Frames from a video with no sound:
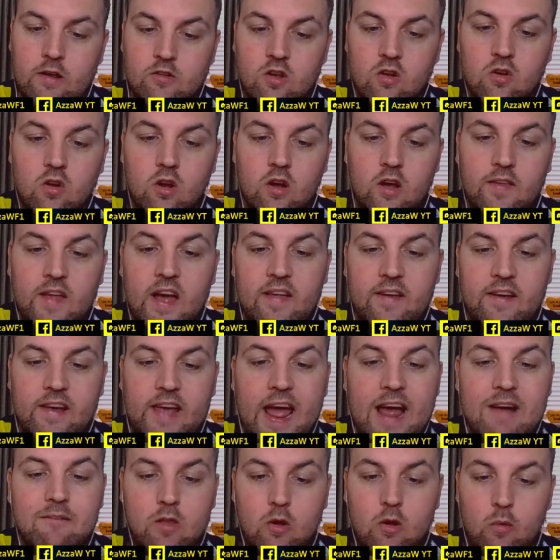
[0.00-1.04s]
So look at that
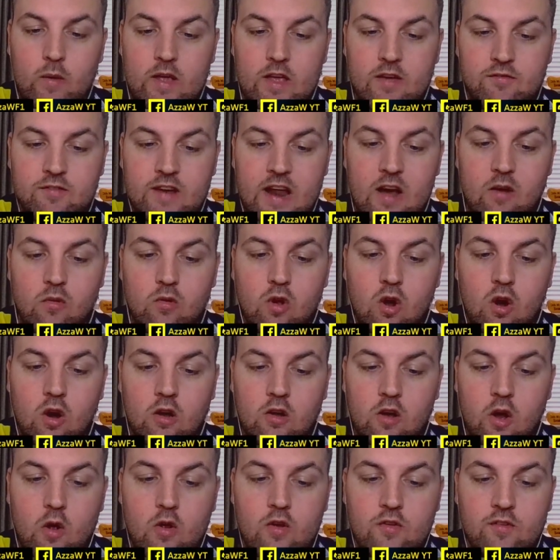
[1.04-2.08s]
gap that we have now got
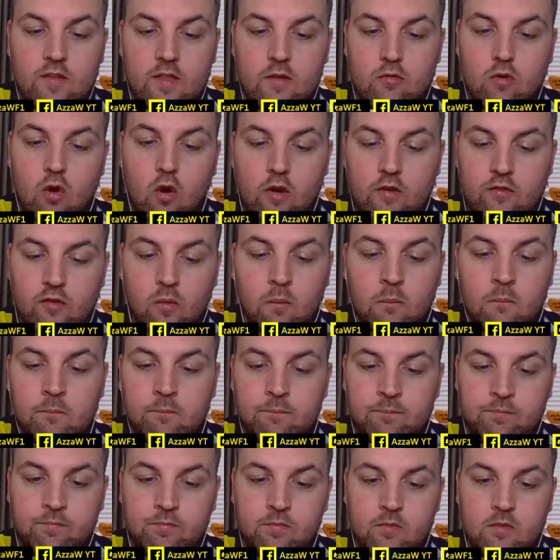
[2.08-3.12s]
over the rival.
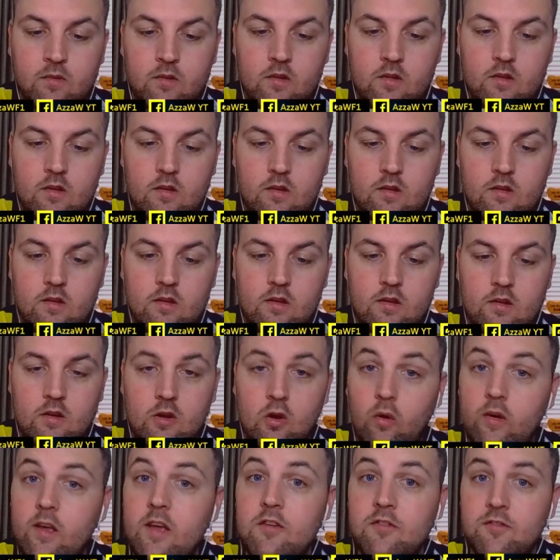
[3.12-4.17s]

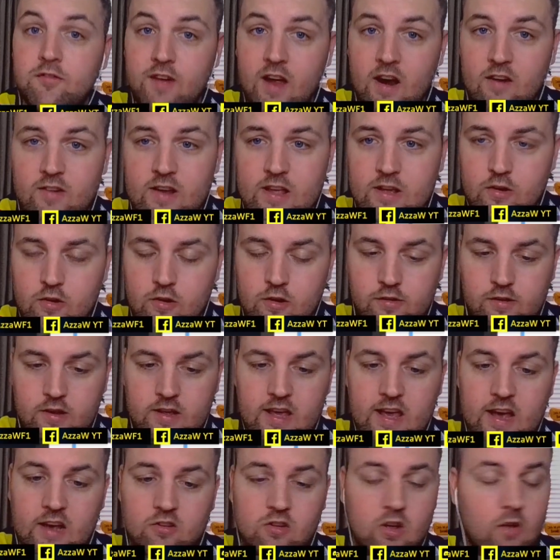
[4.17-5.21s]
Looking very good
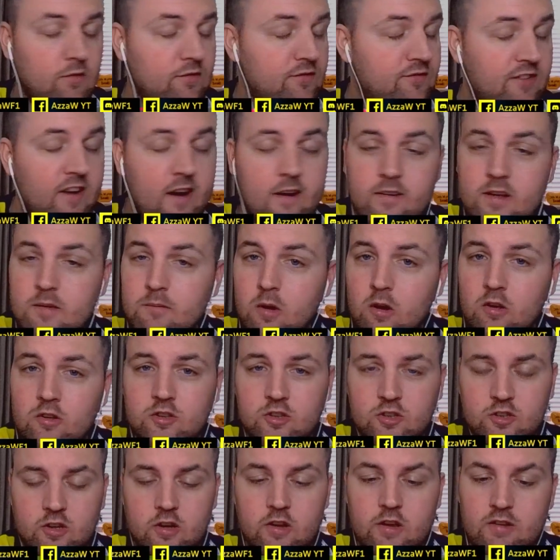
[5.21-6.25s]
here. So very
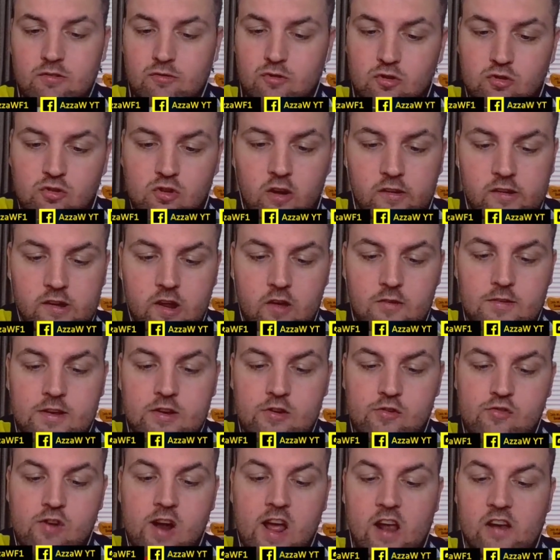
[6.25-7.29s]
much, you've just got to know your
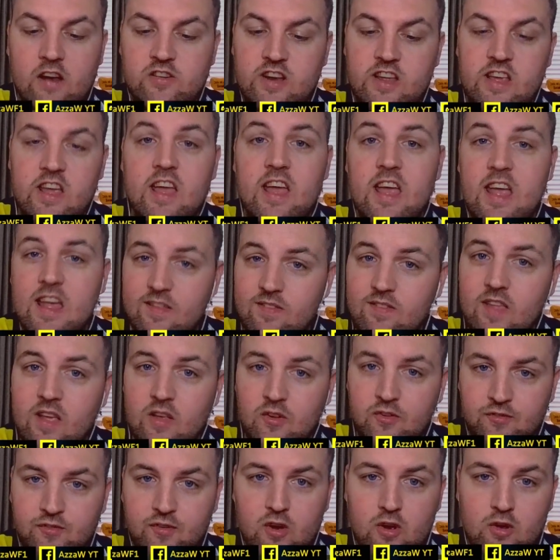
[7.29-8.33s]
strategy in
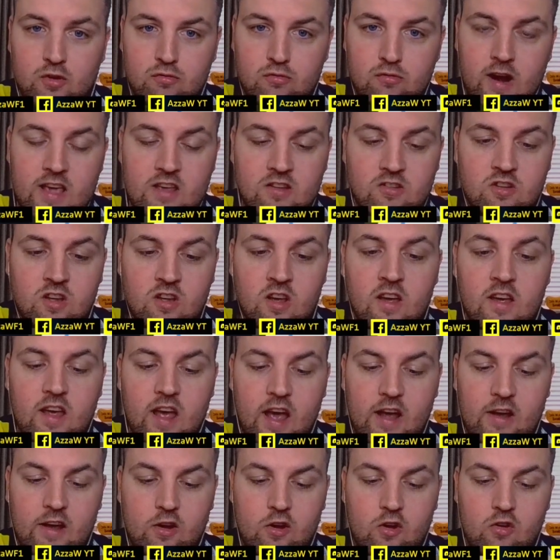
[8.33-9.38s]
this first race
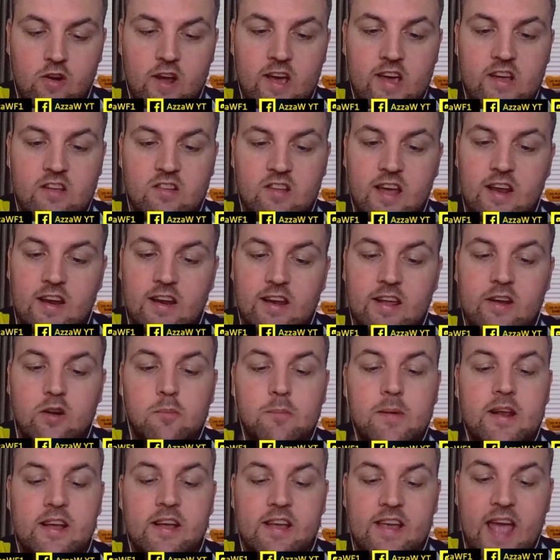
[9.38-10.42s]
and create a little
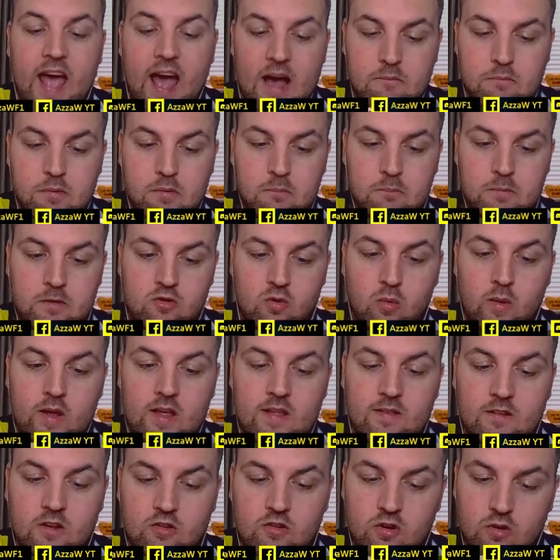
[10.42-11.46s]
bit of gap between
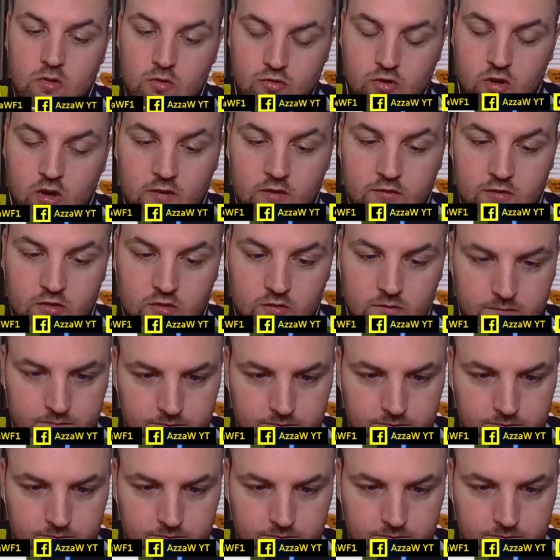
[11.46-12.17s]
the two drivers.